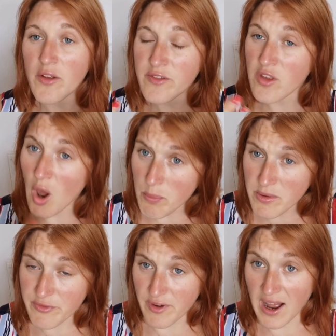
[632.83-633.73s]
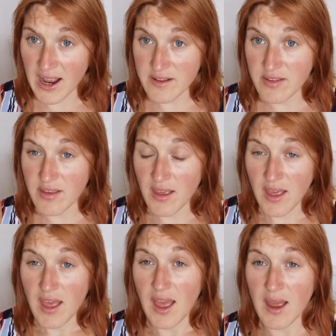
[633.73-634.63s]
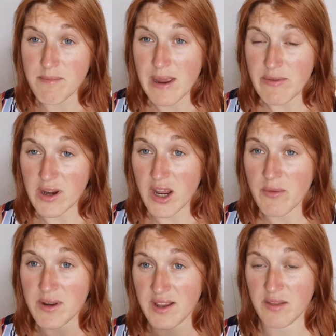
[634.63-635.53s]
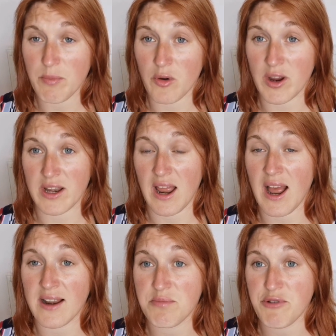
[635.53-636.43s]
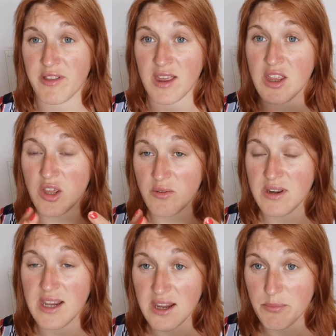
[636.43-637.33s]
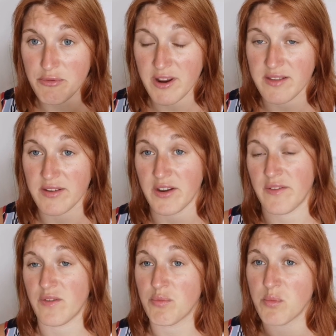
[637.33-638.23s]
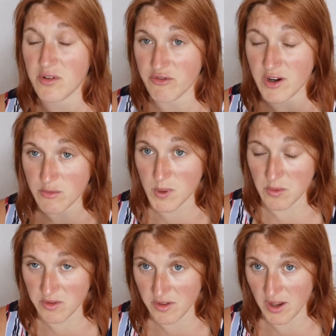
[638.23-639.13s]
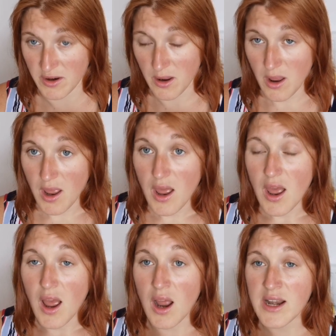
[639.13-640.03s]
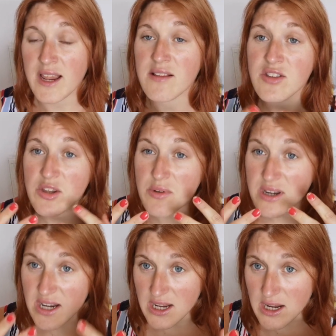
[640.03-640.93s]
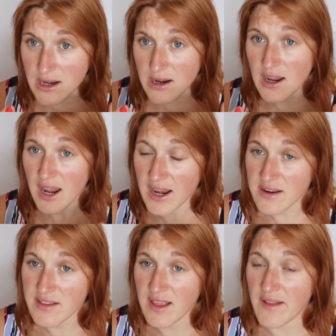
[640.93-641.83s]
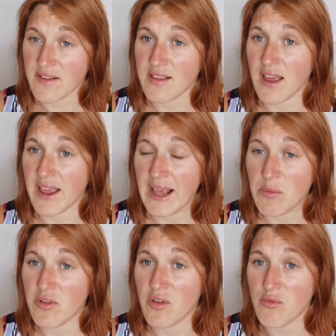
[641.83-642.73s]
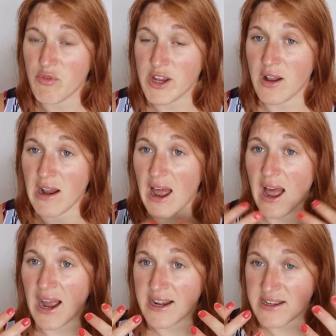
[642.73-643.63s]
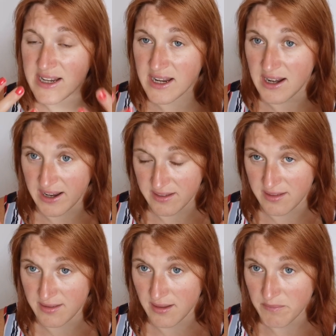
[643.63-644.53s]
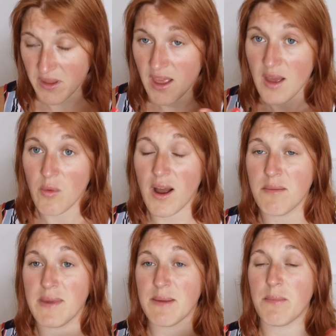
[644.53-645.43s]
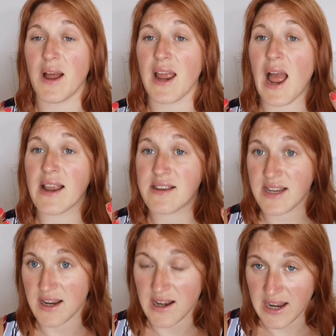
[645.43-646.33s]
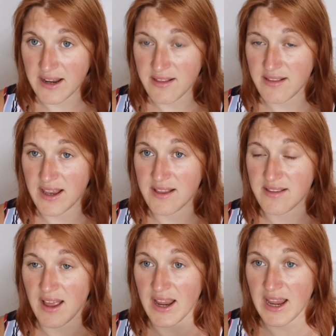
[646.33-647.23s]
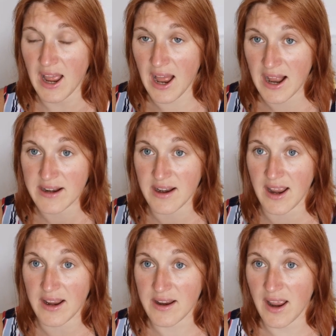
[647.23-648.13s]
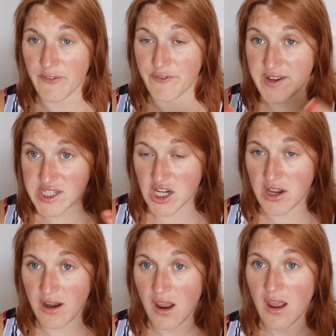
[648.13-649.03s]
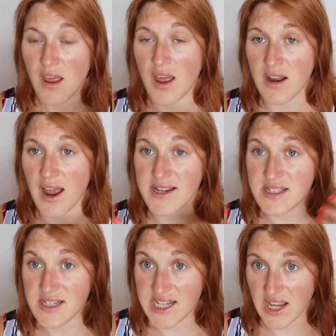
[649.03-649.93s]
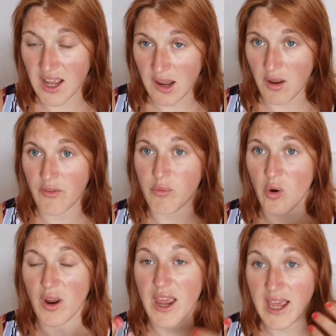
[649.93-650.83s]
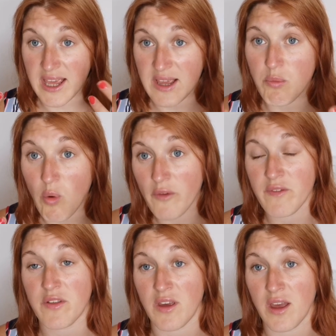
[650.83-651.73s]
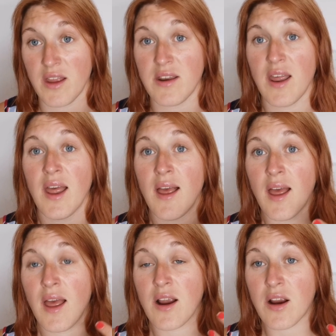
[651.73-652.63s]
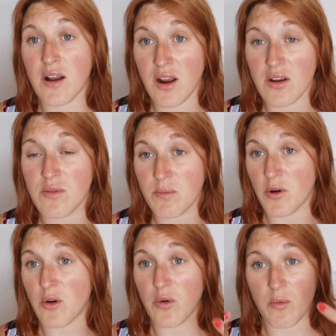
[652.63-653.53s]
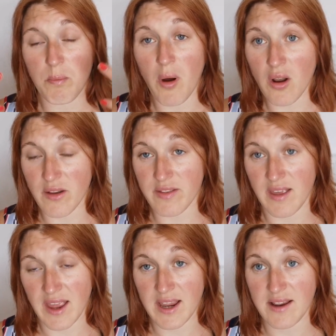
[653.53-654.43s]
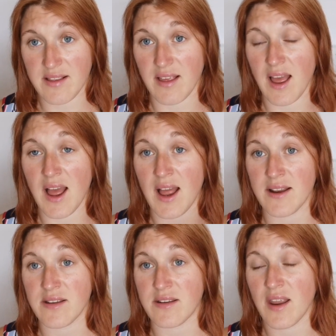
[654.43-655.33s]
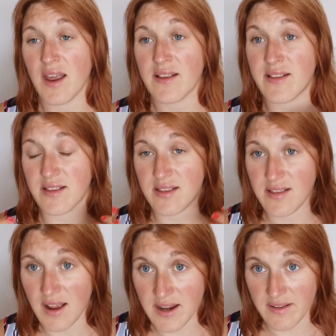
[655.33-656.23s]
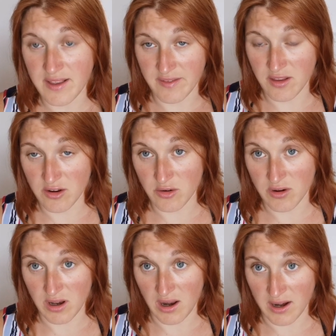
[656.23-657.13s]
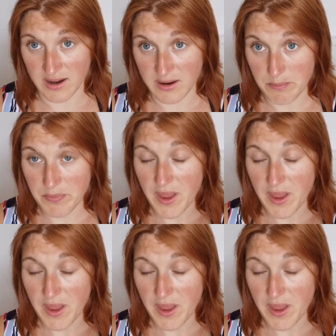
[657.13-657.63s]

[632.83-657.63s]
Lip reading: On top of that, America at this point had a pretty unique president, Woodrow Wilson. And he's unique in the sense that he was a real idealist. What I mean by idealist is that he had a vision, an idea of what he wanted global politics and society to look like.